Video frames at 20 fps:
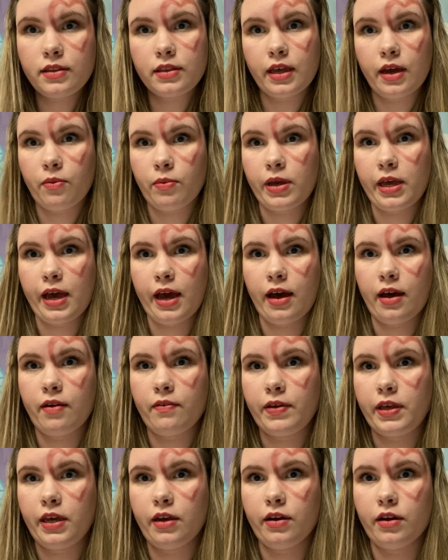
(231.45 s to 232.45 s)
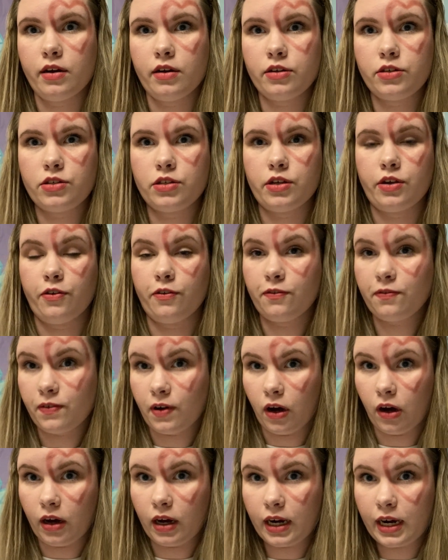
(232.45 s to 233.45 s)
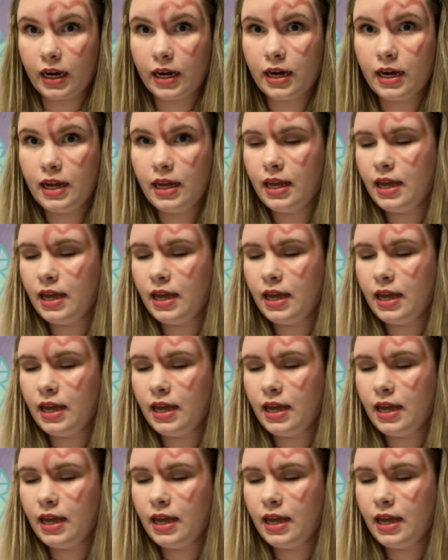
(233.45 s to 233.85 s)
that we have here so far.